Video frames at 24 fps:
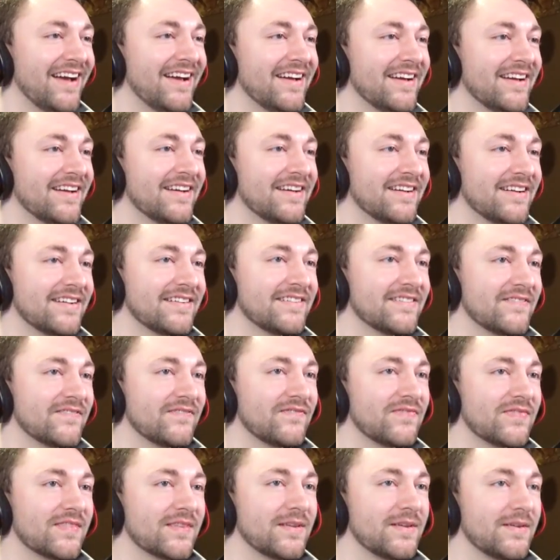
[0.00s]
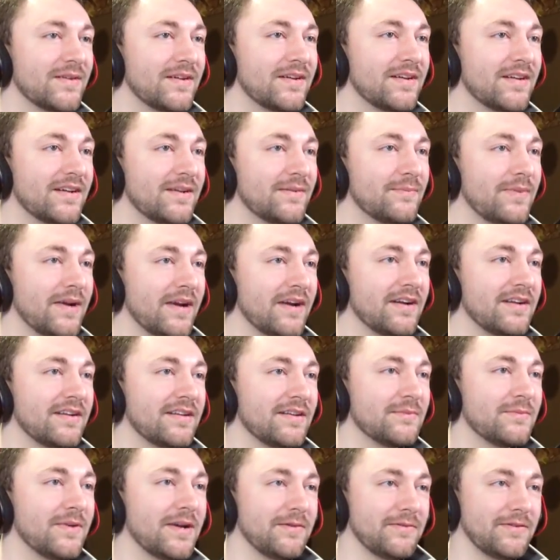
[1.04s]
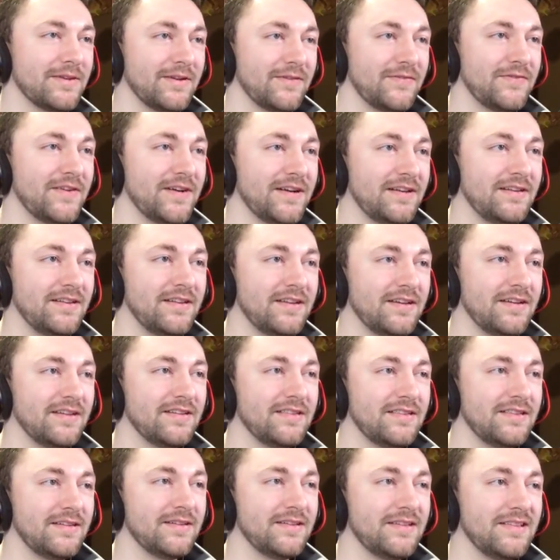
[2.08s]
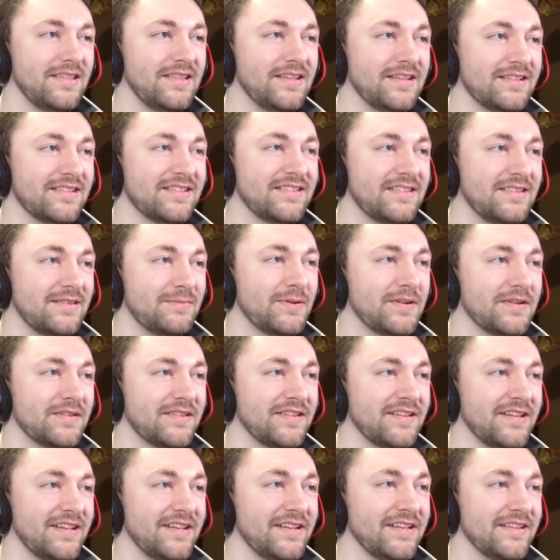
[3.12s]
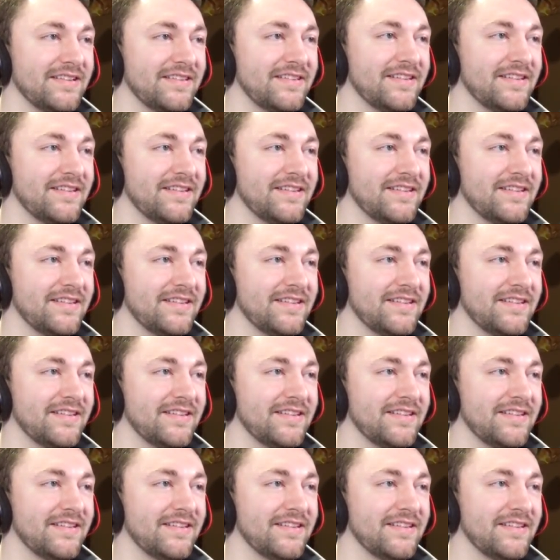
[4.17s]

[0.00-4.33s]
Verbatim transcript: Okay. Baron, you might want to find this person in the